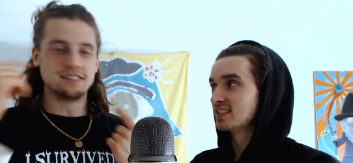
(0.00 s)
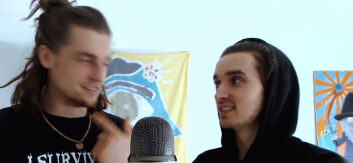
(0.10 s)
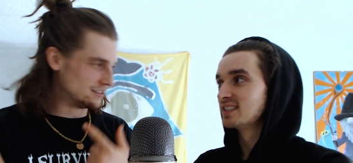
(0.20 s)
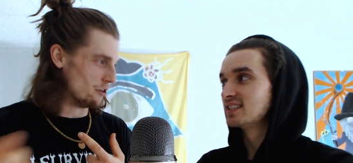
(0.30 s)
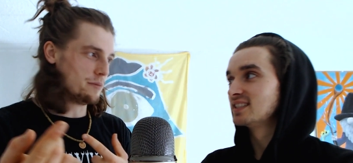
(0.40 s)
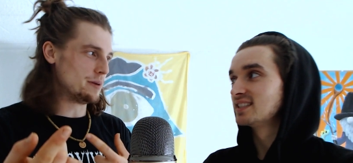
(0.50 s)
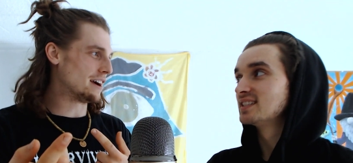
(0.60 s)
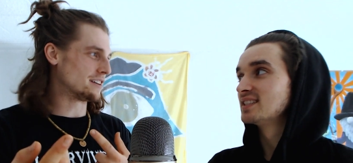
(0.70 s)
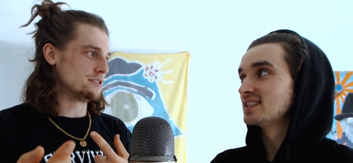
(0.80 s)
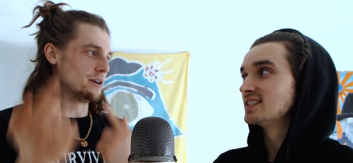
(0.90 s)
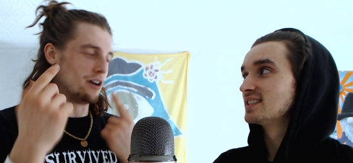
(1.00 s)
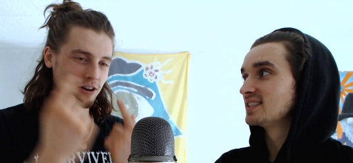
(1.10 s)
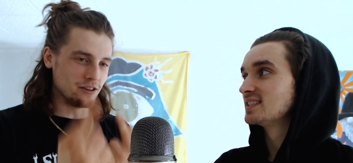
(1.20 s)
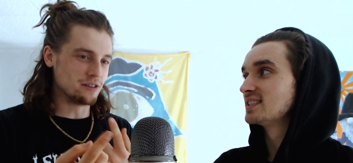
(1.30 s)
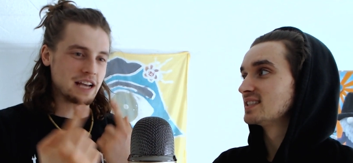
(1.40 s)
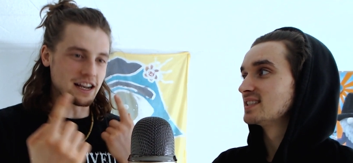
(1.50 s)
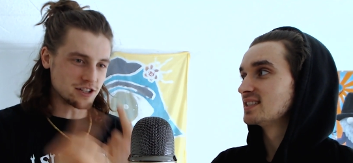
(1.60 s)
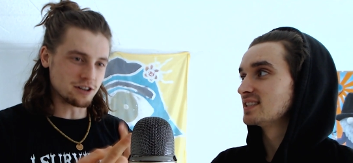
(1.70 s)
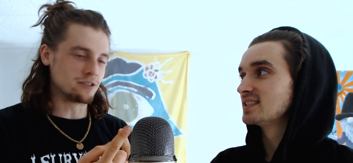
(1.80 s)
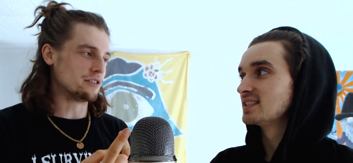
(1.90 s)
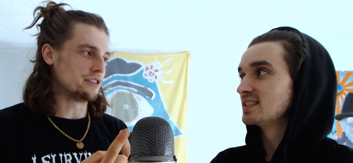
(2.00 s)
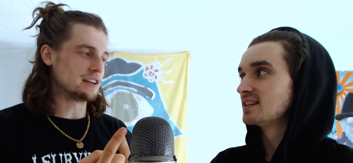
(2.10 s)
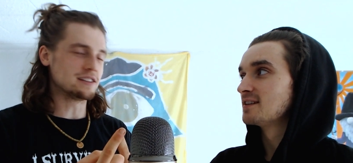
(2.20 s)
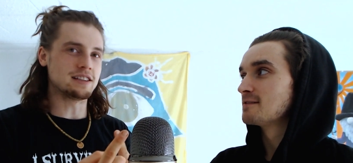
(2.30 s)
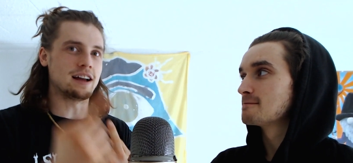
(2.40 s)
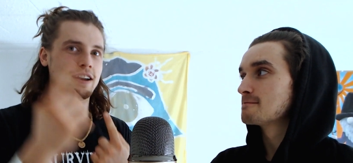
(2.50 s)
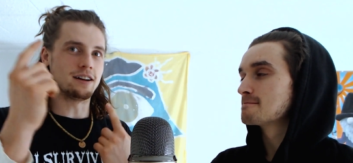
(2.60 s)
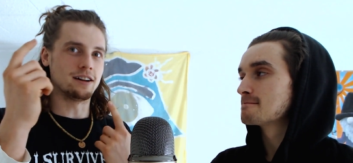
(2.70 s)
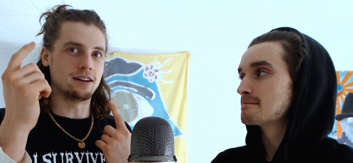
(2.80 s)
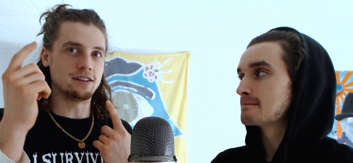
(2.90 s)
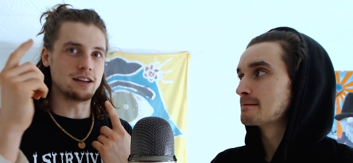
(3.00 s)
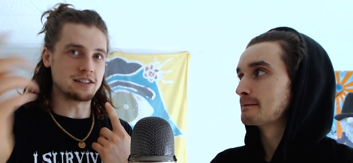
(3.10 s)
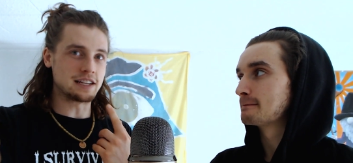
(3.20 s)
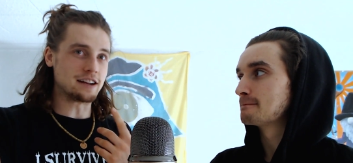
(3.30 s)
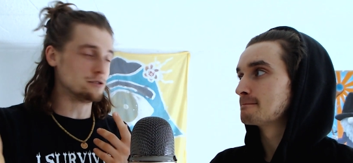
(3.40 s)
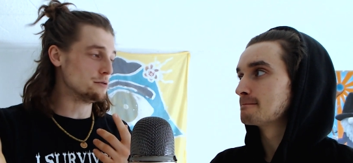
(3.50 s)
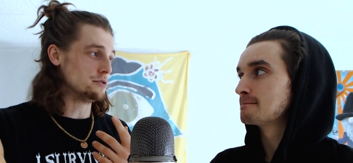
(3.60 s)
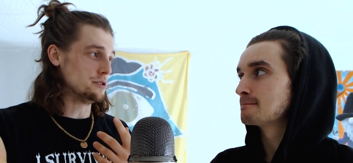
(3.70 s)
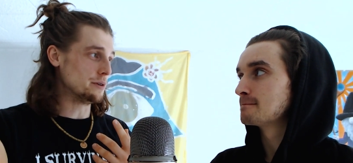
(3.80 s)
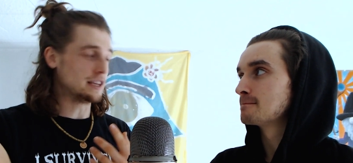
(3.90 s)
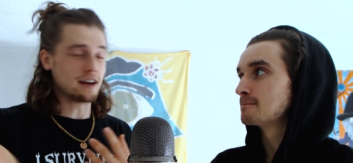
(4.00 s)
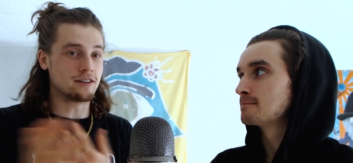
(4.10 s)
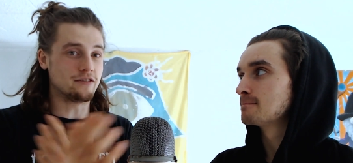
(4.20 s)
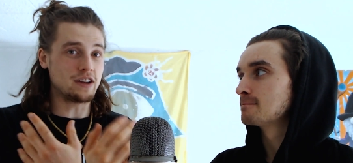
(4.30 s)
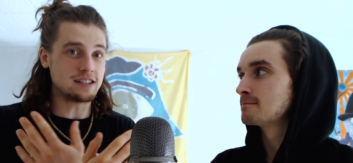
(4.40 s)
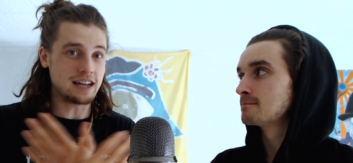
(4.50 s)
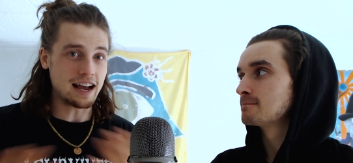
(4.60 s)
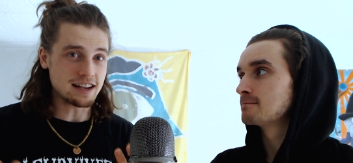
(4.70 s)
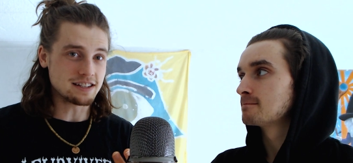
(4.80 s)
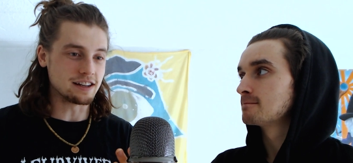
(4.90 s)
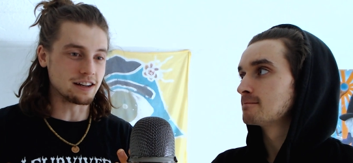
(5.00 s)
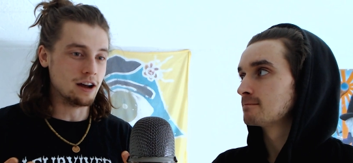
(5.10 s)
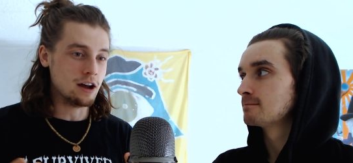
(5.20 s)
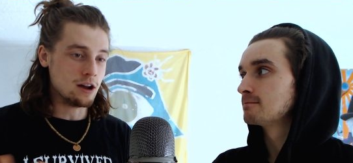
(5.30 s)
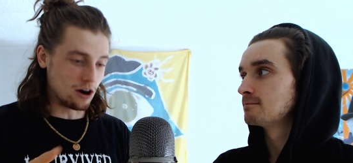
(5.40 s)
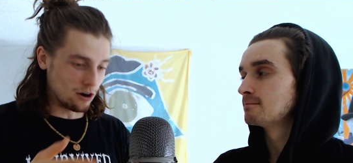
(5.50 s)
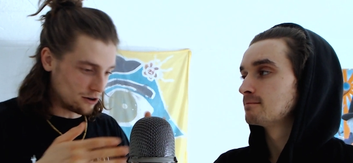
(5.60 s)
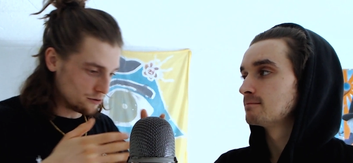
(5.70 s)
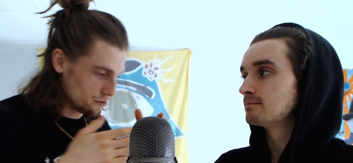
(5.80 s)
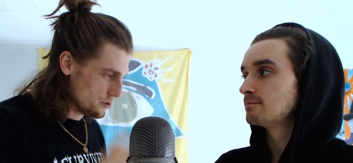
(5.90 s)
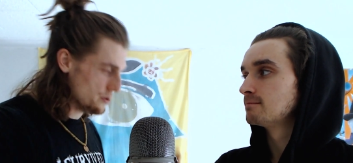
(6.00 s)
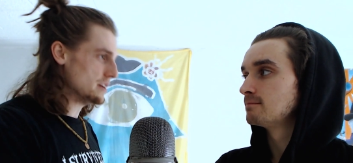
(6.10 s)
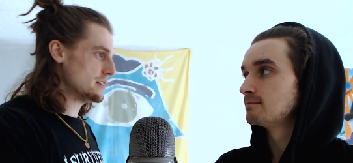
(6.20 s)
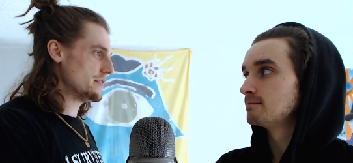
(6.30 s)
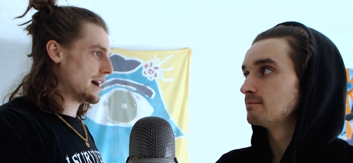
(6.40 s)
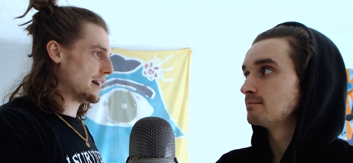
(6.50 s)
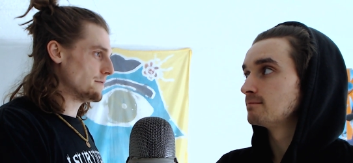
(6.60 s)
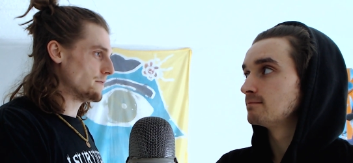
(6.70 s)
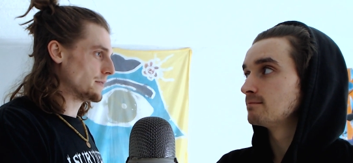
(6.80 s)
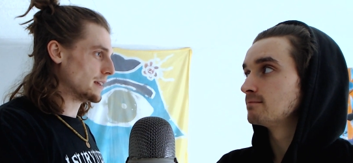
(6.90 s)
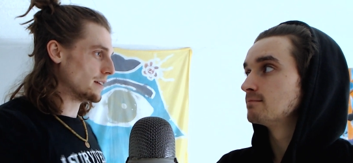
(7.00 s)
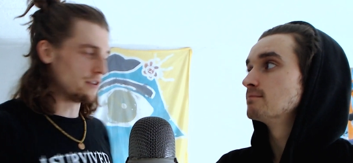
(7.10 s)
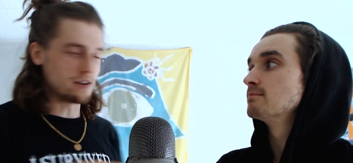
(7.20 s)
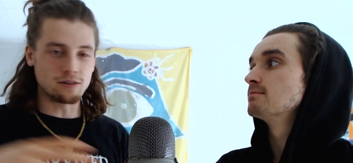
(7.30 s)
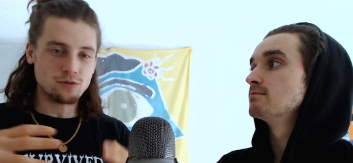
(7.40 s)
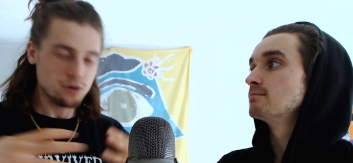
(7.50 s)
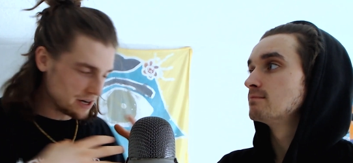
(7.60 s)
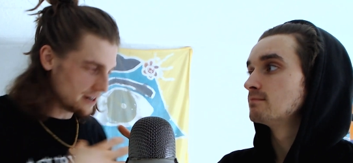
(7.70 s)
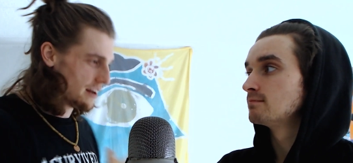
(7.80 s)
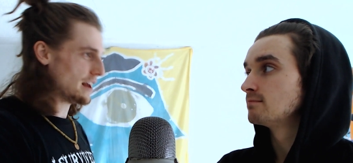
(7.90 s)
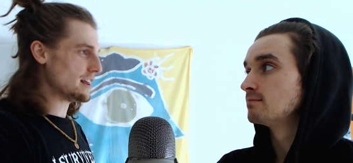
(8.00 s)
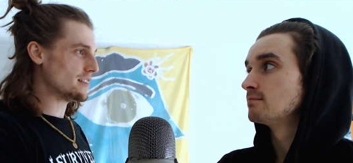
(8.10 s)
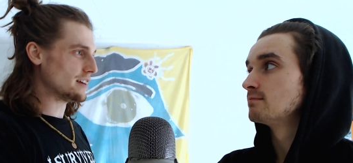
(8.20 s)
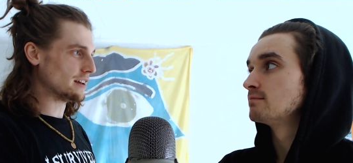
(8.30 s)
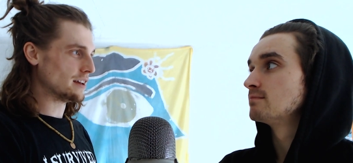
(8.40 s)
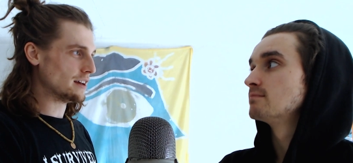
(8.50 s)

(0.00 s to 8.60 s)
Speaker 1: going back to it, all those external things that Sadhguru is doing that are fantastic are all rooted in that. If they're not rooted in anything,